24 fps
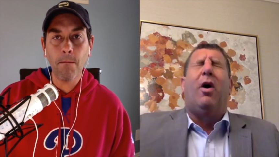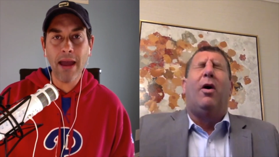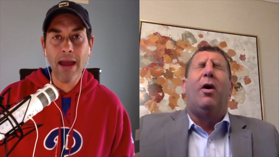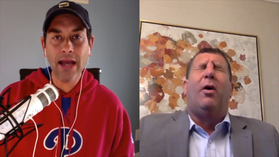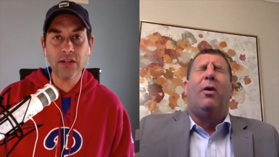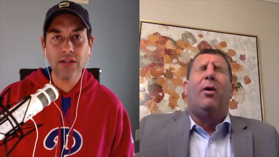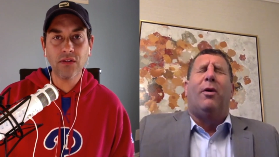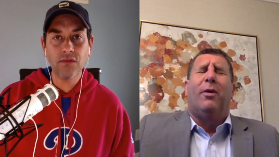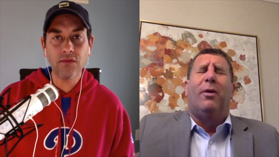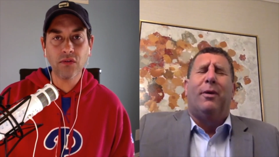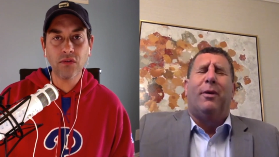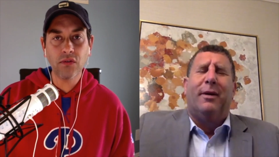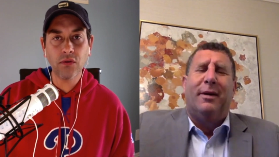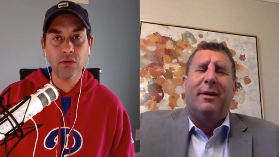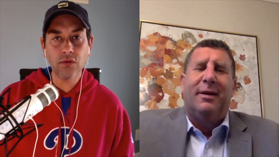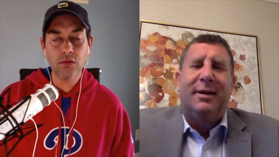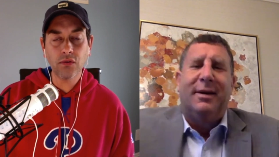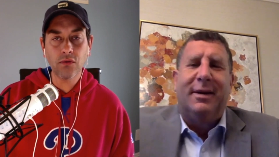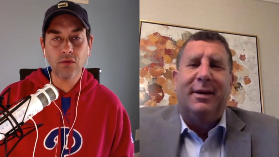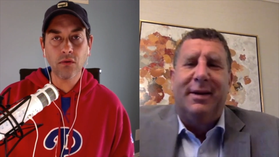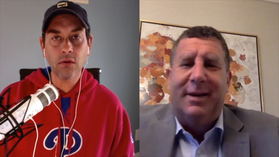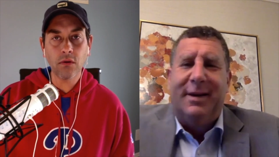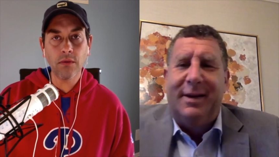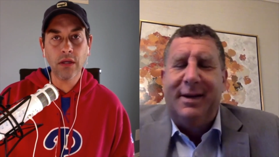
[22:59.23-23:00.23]
Speaker 1: massive
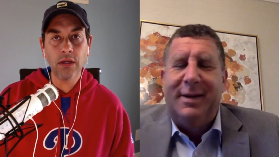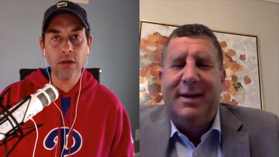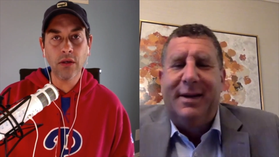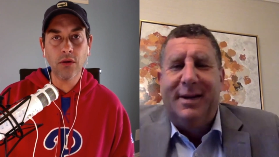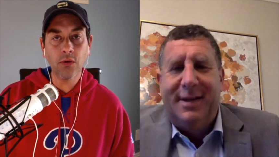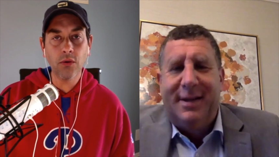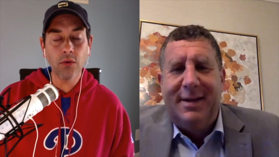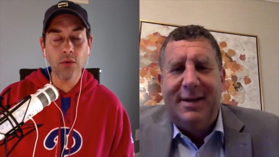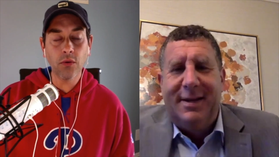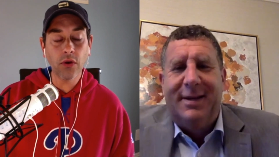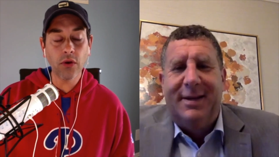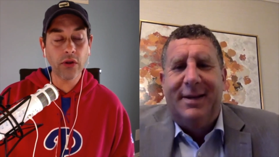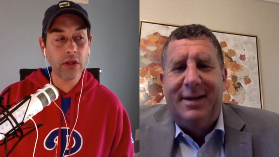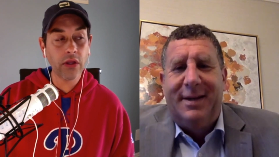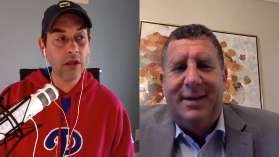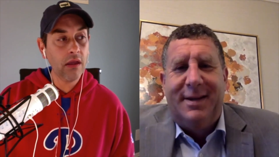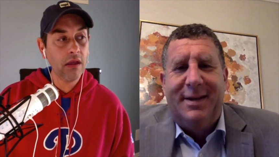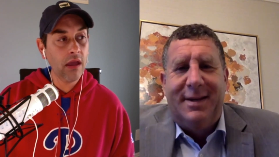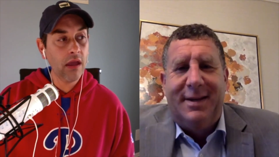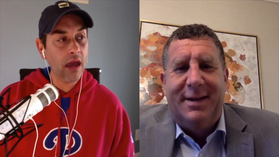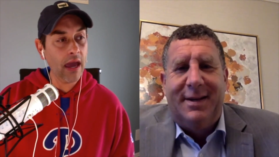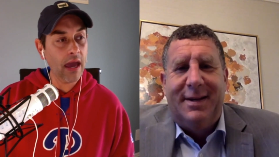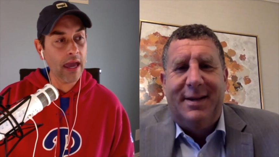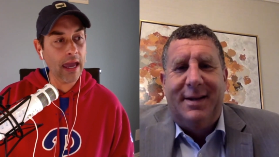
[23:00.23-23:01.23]
snowstorm in Newark.
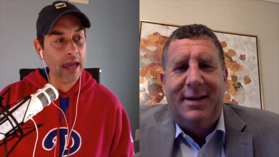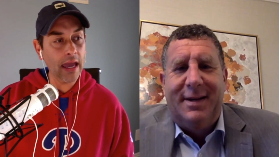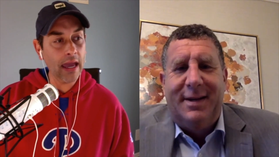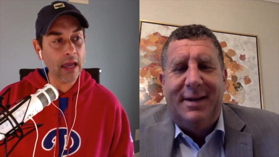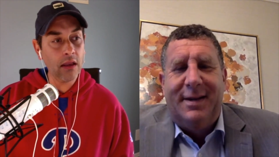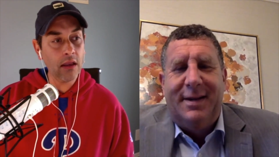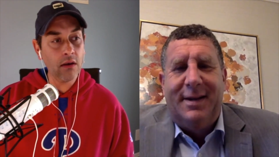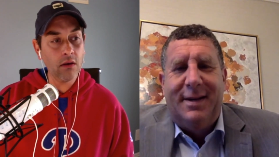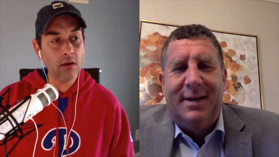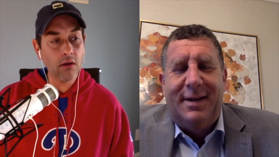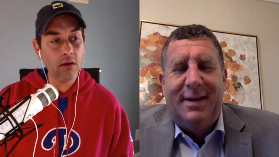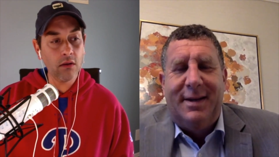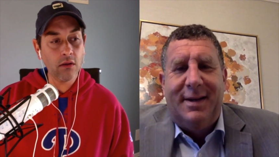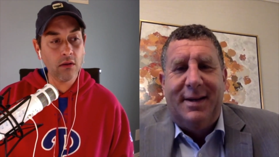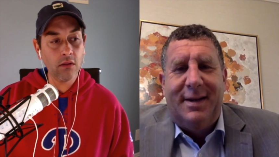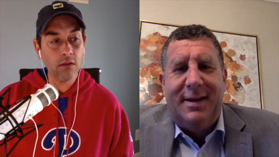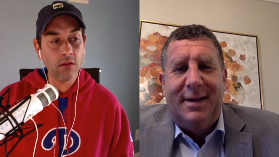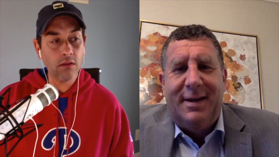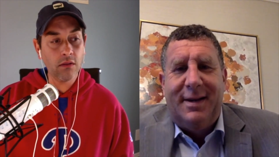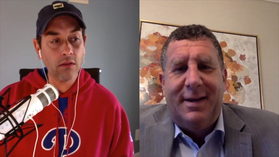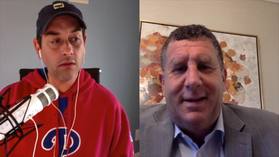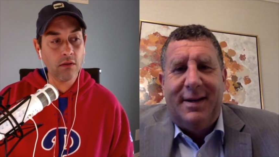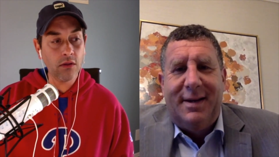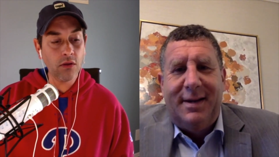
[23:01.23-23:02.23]
And
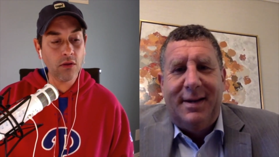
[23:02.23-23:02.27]
the